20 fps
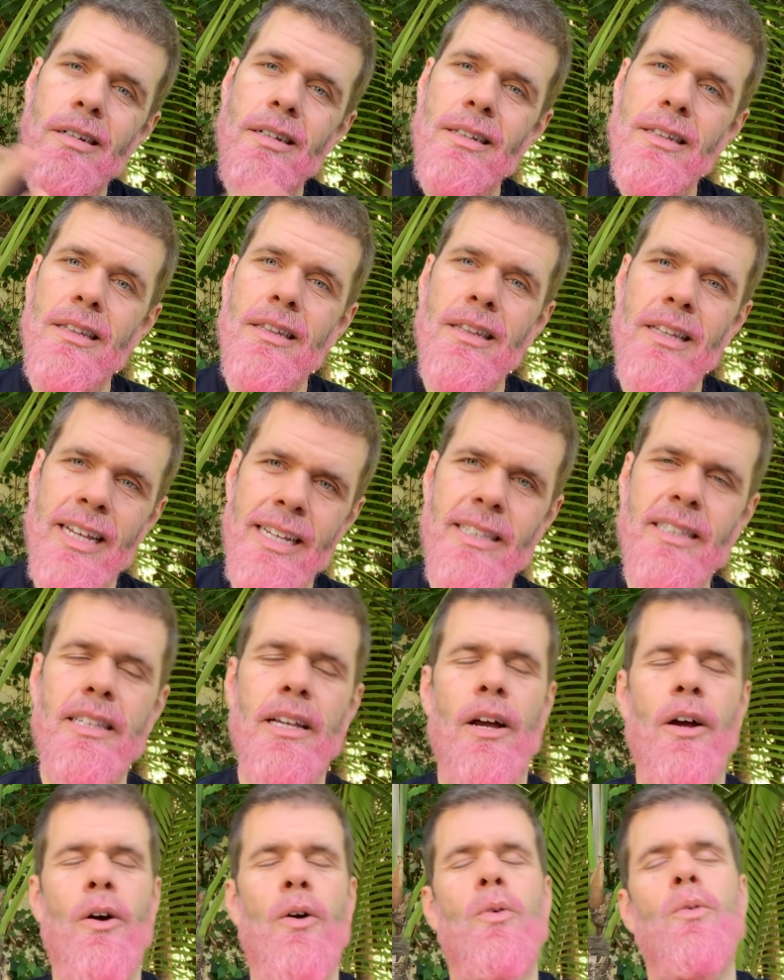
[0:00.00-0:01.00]

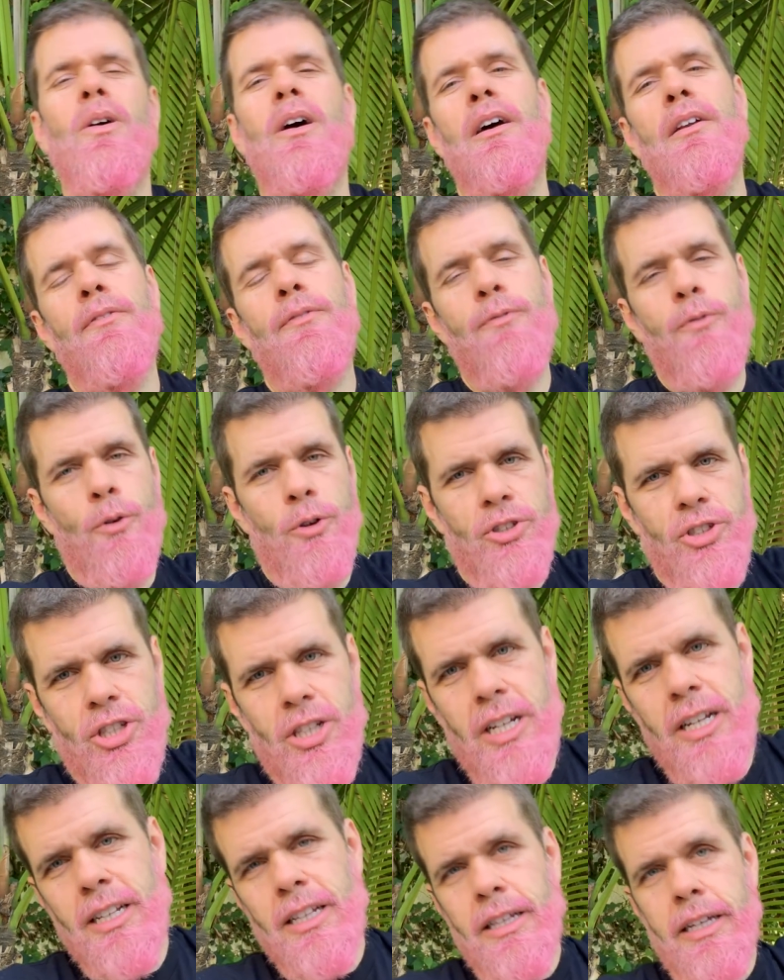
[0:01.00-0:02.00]
Lizzo,
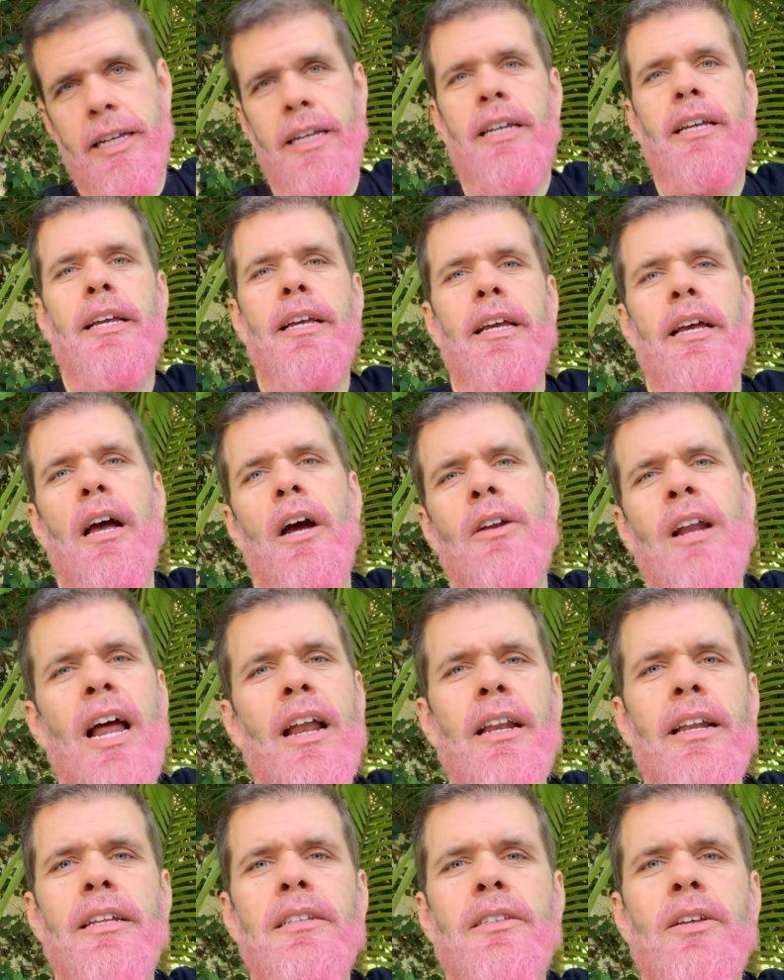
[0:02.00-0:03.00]
unfortunately, or
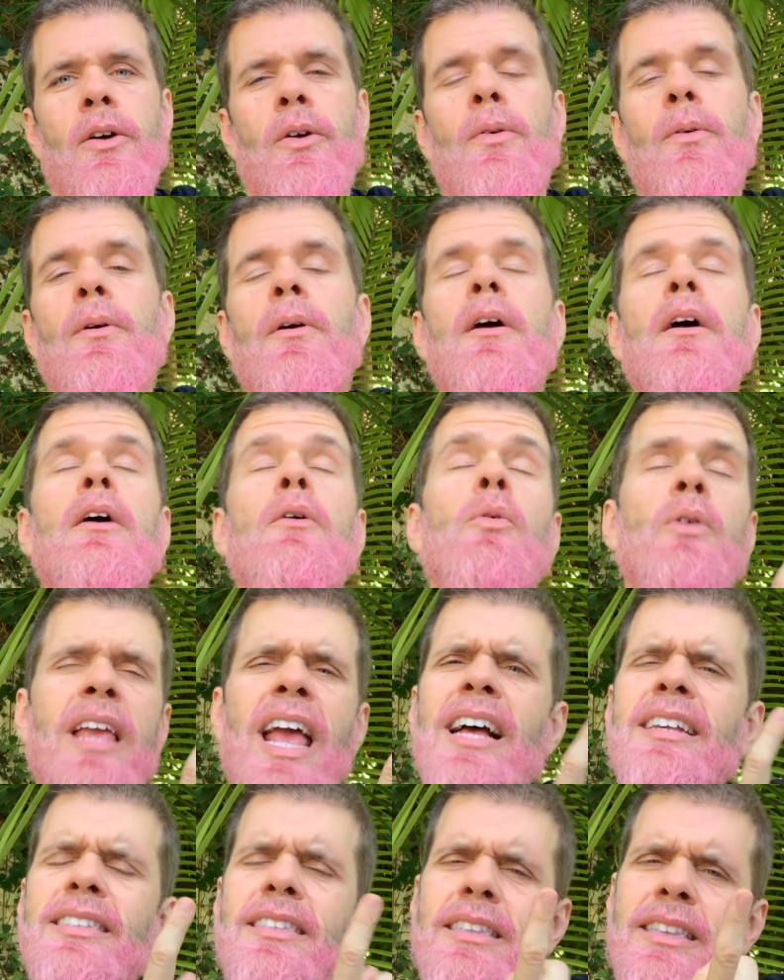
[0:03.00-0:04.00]
not Lizzo. Well,
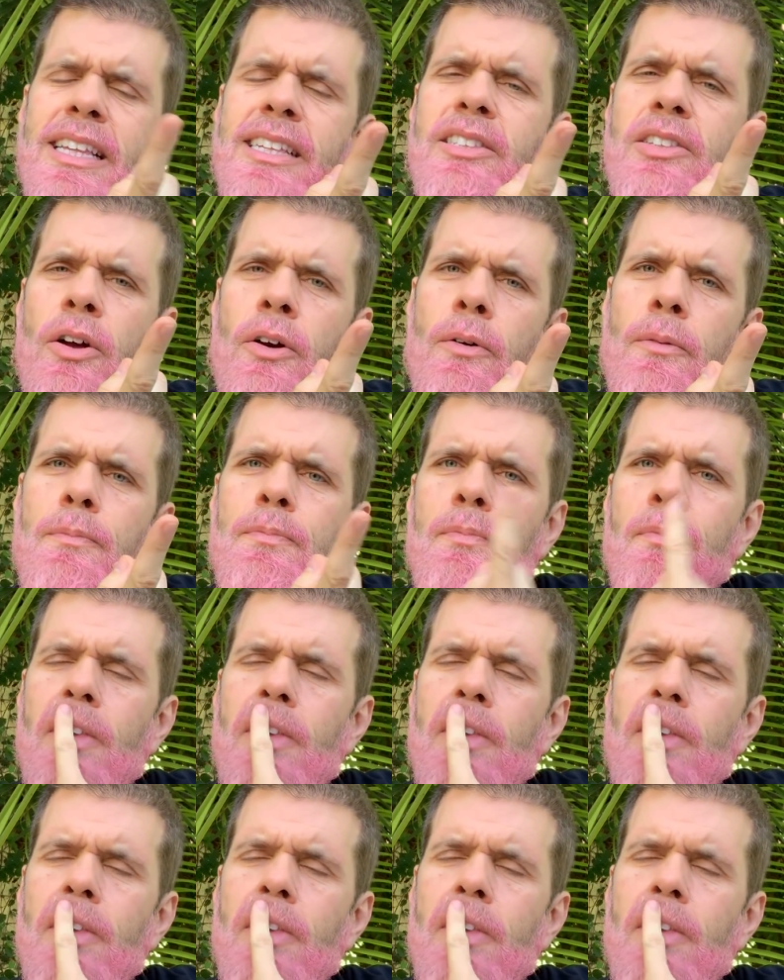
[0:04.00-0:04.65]
yes, Lizzo.